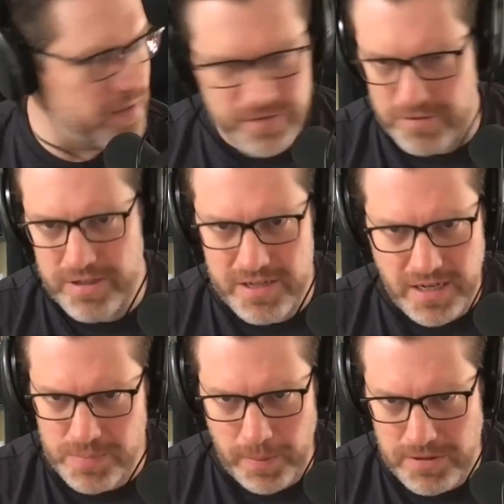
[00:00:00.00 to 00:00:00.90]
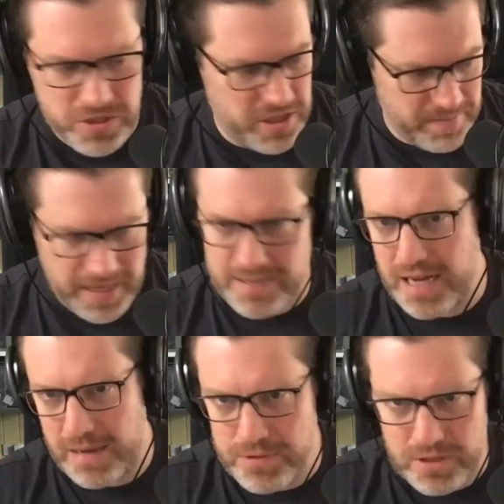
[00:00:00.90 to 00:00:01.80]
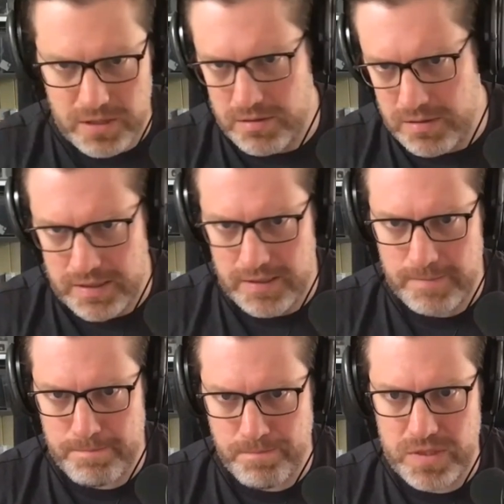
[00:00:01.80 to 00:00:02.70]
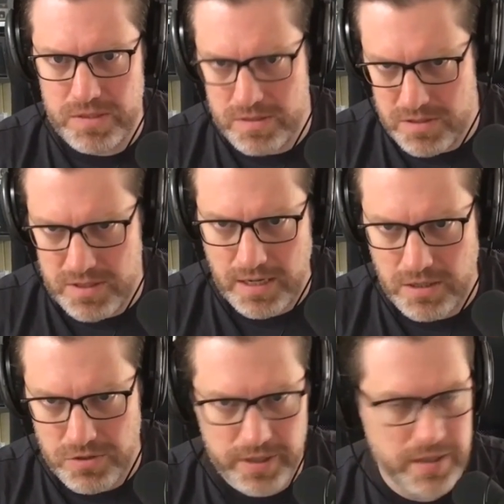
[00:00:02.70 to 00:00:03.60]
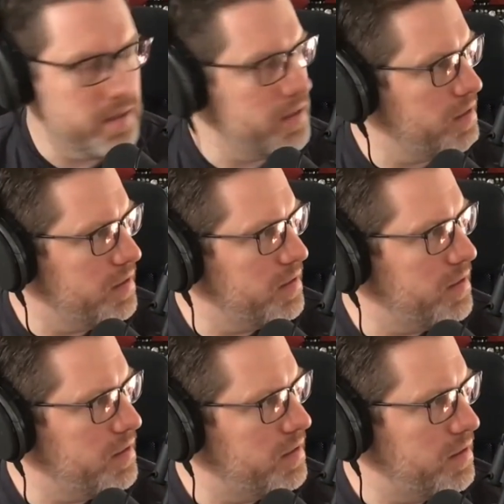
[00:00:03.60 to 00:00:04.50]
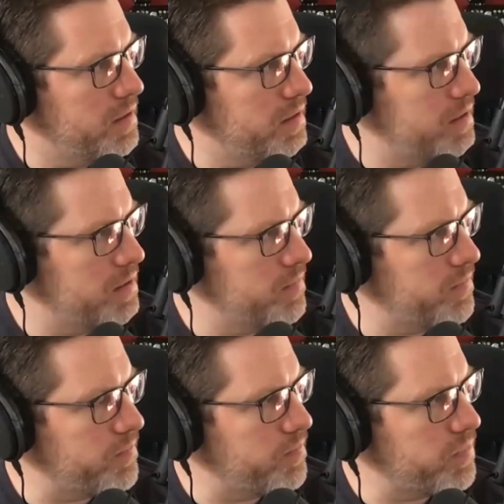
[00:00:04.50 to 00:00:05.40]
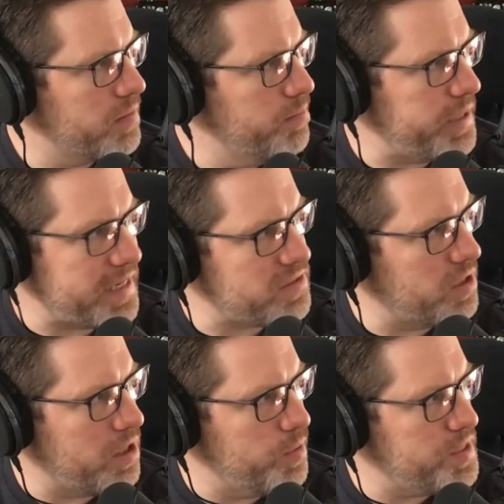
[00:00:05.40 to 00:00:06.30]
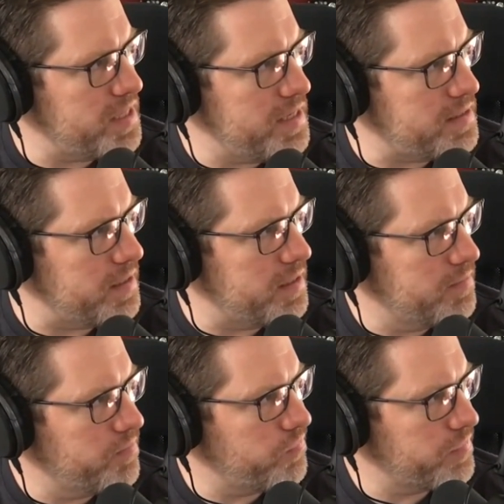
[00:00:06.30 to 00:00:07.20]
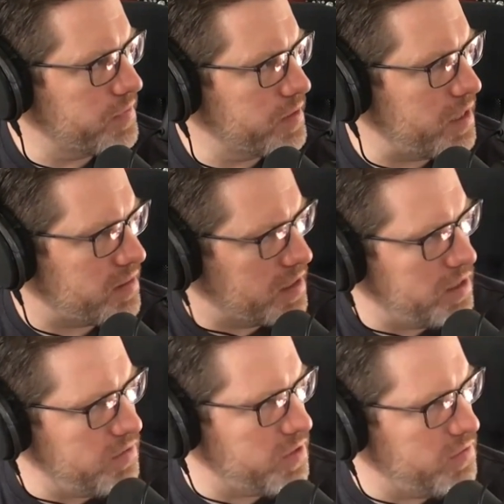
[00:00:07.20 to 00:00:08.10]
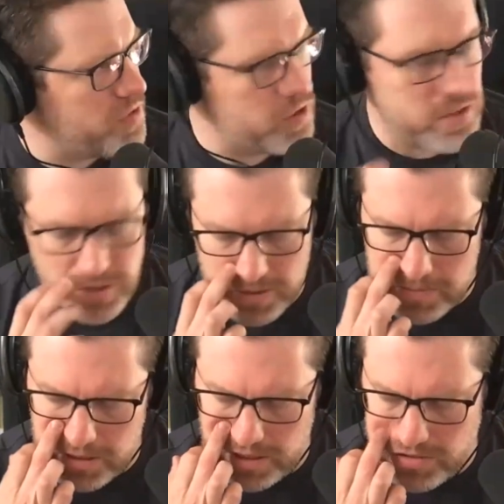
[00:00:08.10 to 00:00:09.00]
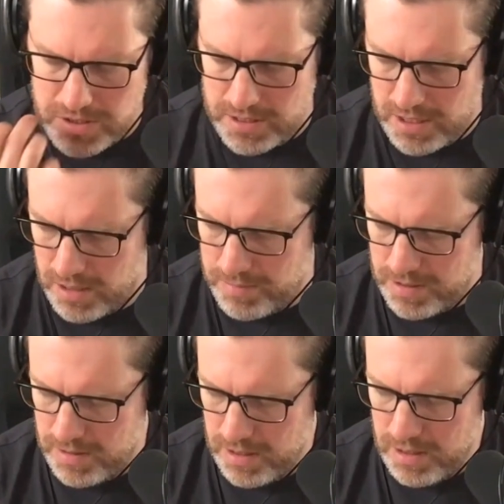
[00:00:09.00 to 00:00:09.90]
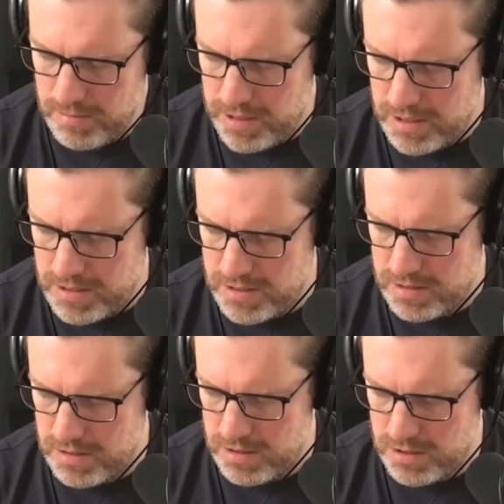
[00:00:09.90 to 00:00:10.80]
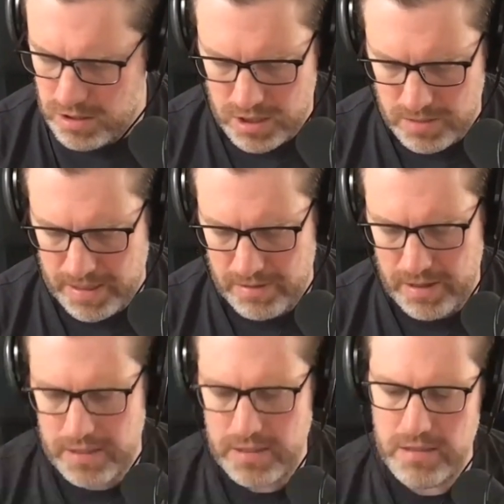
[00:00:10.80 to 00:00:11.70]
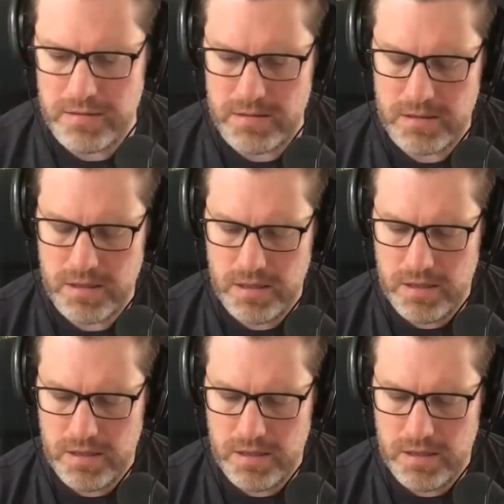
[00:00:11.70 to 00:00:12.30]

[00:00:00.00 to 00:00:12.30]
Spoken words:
And if there is any sponsorship, that's absolutely secondary. But that's not always easy. And I think you touched on something interesting there, because talking about like you're